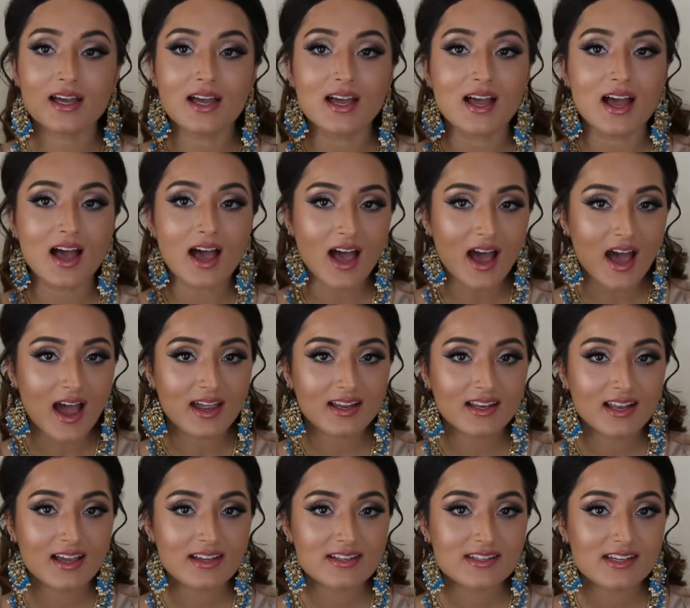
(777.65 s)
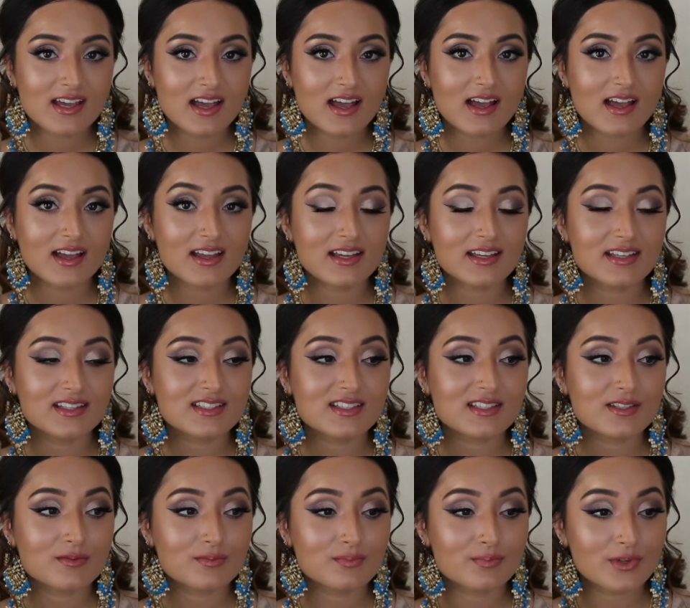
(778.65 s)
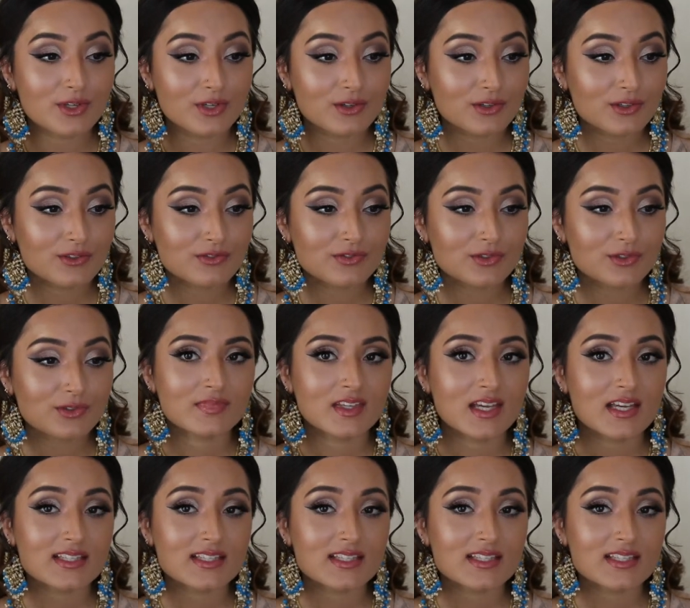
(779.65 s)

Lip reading: The highlighter is beautiful.